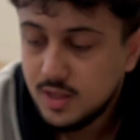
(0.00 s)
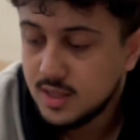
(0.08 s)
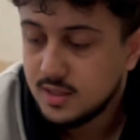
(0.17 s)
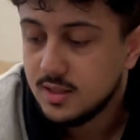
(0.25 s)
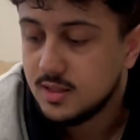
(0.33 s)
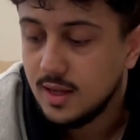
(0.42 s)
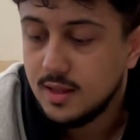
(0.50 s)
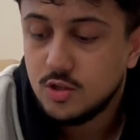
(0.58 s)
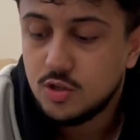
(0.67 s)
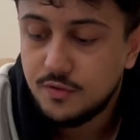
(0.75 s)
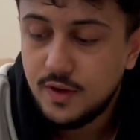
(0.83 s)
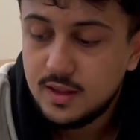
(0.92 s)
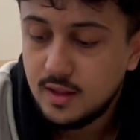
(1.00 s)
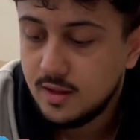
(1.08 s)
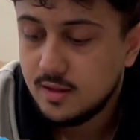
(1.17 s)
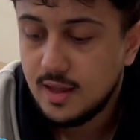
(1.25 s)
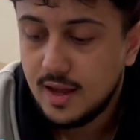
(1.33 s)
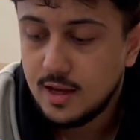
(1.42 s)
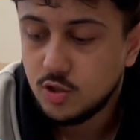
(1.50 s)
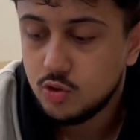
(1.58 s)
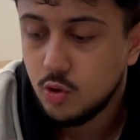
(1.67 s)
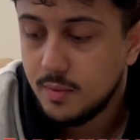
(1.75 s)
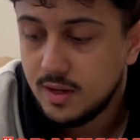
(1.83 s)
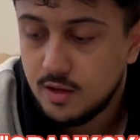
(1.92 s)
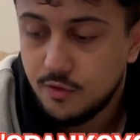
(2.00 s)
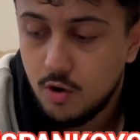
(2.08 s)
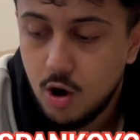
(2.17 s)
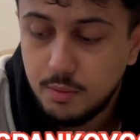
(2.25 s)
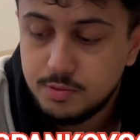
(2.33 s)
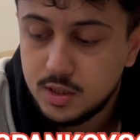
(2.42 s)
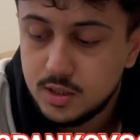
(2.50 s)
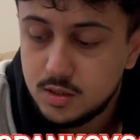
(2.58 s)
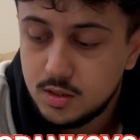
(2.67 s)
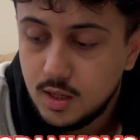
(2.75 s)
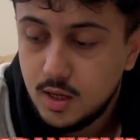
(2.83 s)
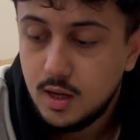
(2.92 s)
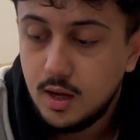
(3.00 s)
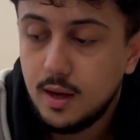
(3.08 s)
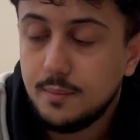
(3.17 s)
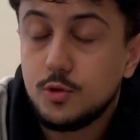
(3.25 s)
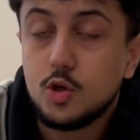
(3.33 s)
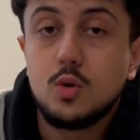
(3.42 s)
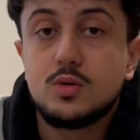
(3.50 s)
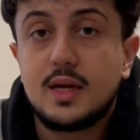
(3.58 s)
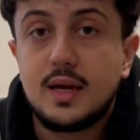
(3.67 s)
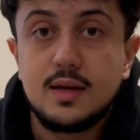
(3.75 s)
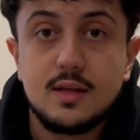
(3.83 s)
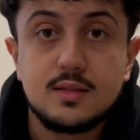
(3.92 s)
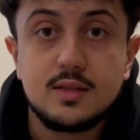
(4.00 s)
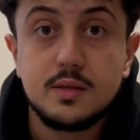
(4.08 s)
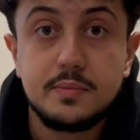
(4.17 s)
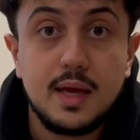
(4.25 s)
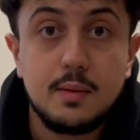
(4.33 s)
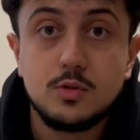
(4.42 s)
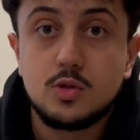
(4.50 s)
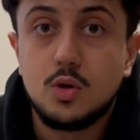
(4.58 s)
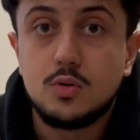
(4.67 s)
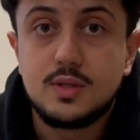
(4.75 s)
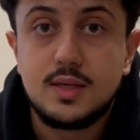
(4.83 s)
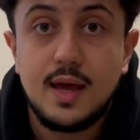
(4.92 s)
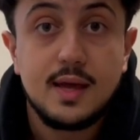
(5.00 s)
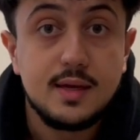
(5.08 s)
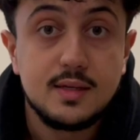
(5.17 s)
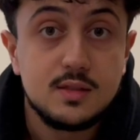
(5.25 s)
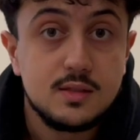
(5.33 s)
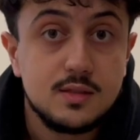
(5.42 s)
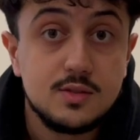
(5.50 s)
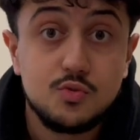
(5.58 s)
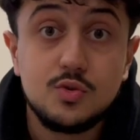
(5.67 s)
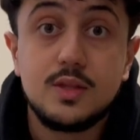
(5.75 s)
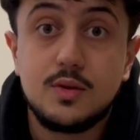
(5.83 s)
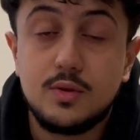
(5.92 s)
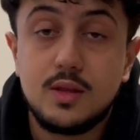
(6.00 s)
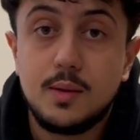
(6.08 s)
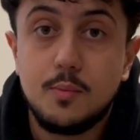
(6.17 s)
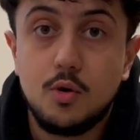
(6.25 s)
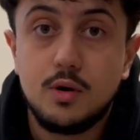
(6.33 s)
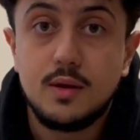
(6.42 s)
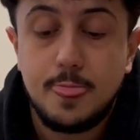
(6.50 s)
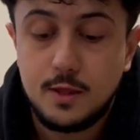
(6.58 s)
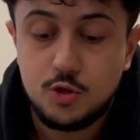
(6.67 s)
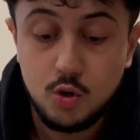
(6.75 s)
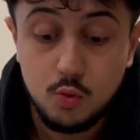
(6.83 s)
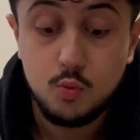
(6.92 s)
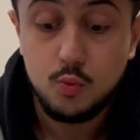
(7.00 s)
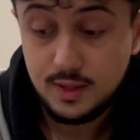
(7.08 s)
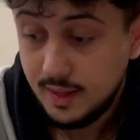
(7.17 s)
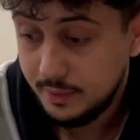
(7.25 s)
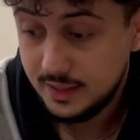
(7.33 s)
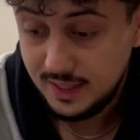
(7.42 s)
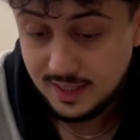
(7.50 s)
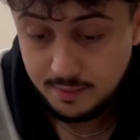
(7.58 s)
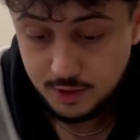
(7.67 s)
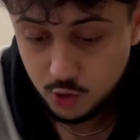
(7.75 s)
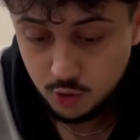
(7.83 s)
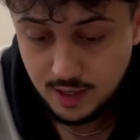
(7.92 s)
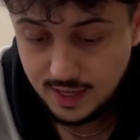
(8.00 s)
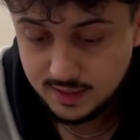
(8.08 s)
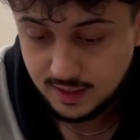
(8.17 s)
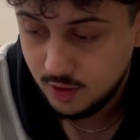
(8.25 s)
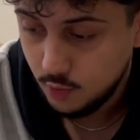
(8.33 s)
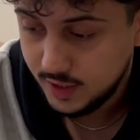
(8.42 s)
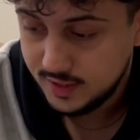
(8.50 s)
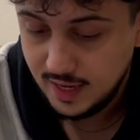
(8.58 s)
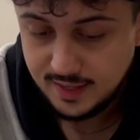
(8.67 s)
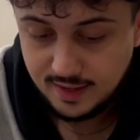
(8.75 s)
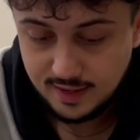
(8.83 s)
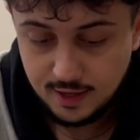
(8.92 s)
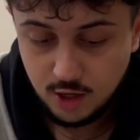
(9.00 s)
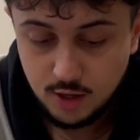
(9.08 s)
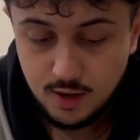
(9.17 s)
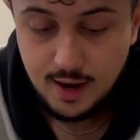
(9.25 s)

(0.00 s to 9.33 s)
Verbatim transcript: consistent. There's the fact that this deck has so many different options um, to go second and still be able to OTK is, is really, really important. So with that being said, let me show you guys a quick side deck here.